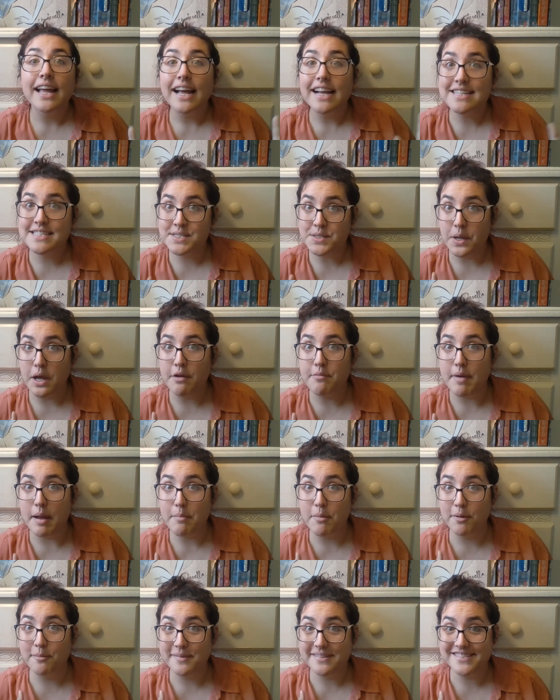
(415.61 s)
I still have my
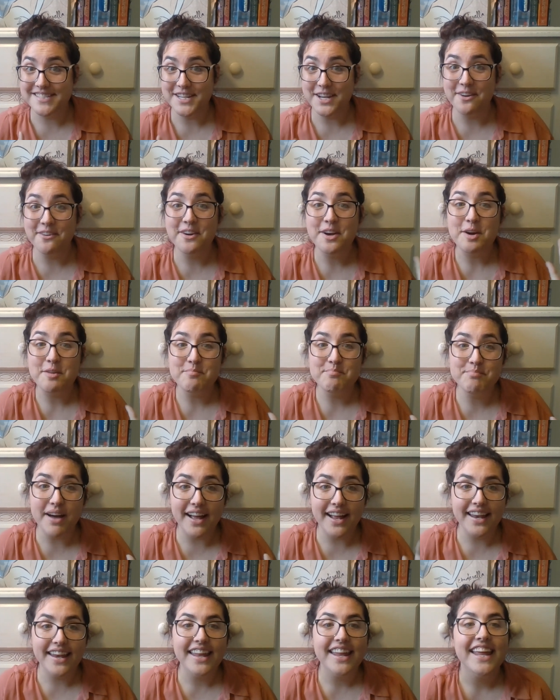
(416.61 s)
moments though.
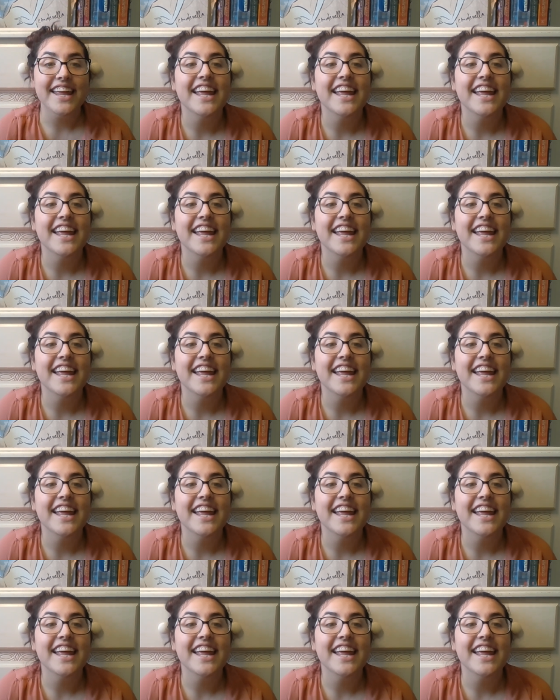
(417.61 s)
But